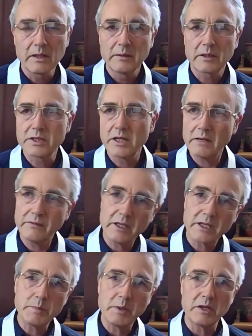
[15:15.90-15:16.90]
Because every
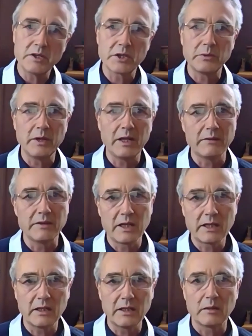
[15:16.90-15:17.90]
experience that we have is
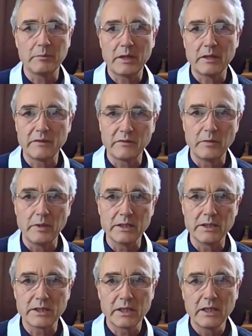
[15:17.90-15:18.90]
like a little puff of
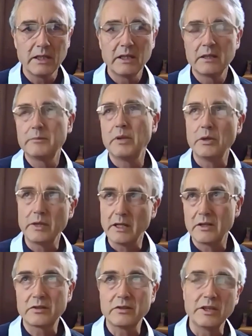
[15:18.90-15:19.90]
wind blowing in
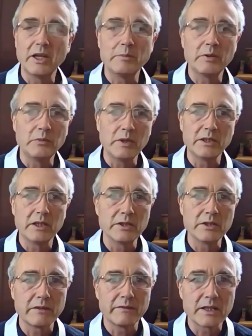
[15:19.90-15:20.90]
through the open
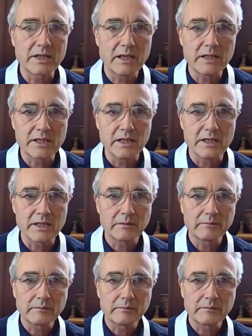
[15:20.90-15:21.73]
windows of our senses.